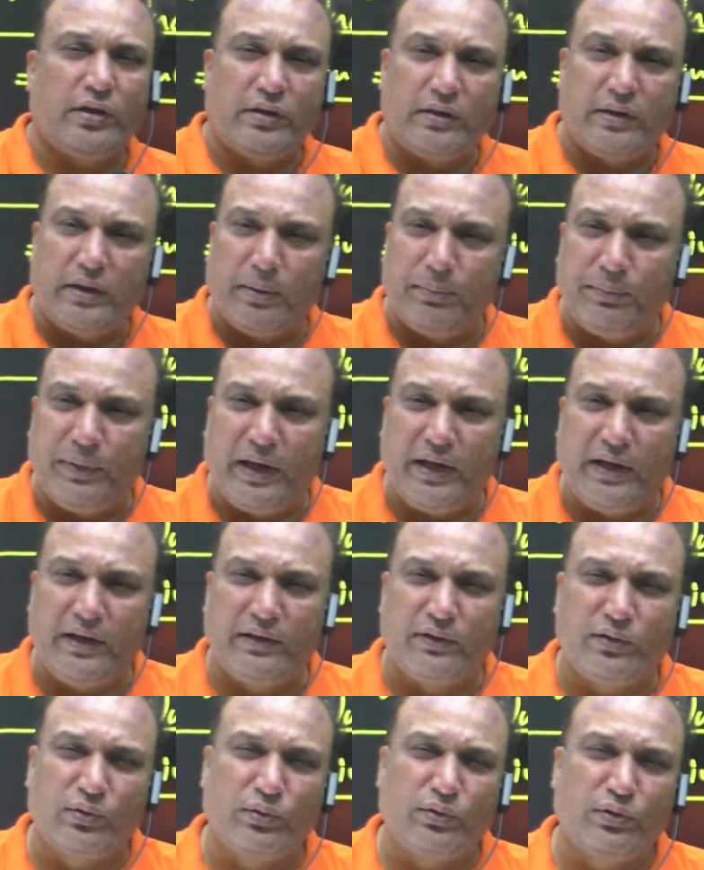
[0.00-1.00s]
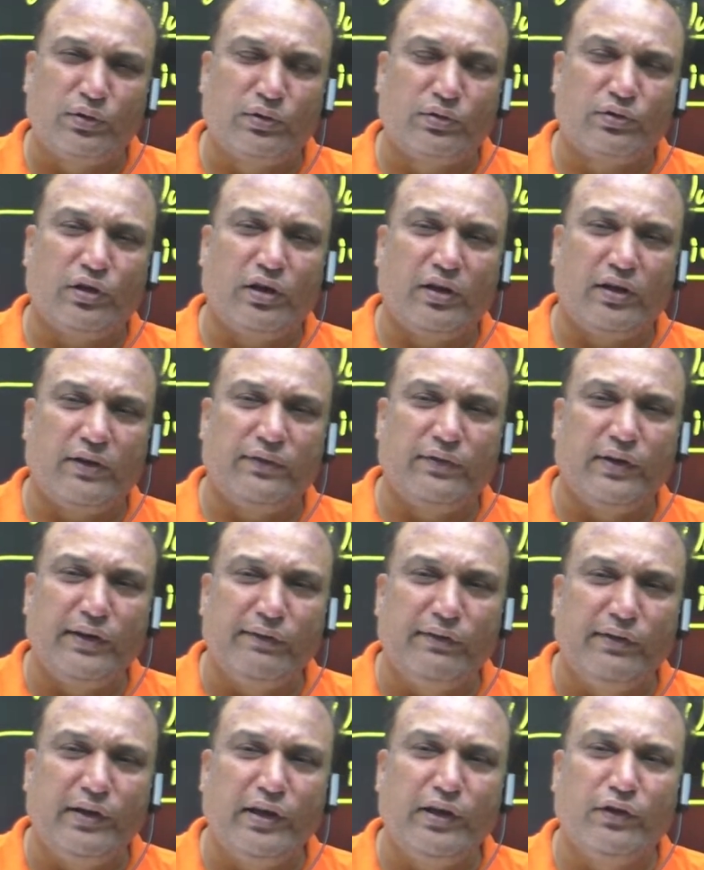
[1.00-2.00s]
the main source of
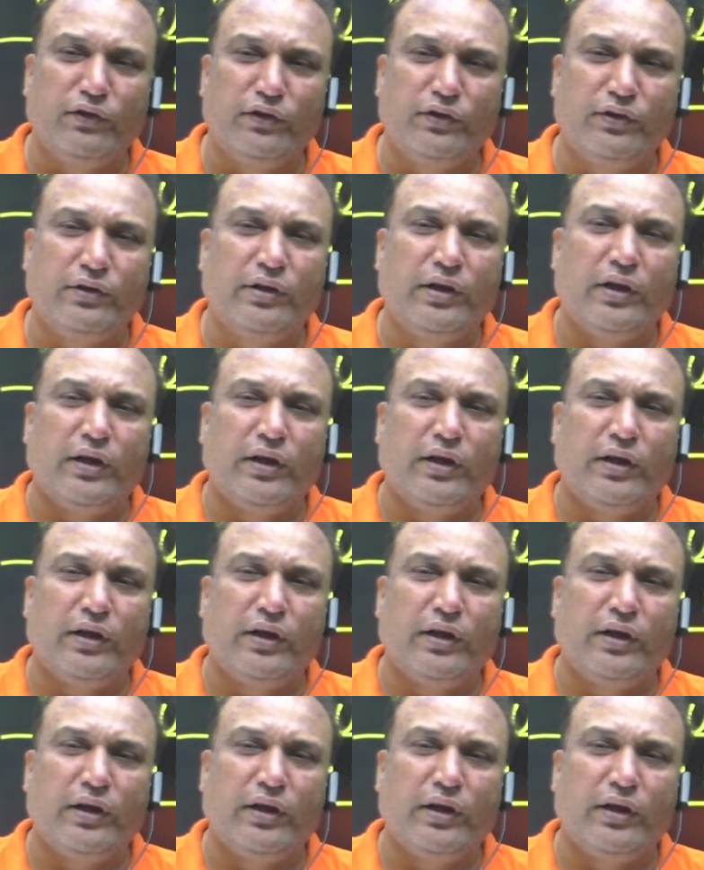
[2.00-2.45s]
livelihood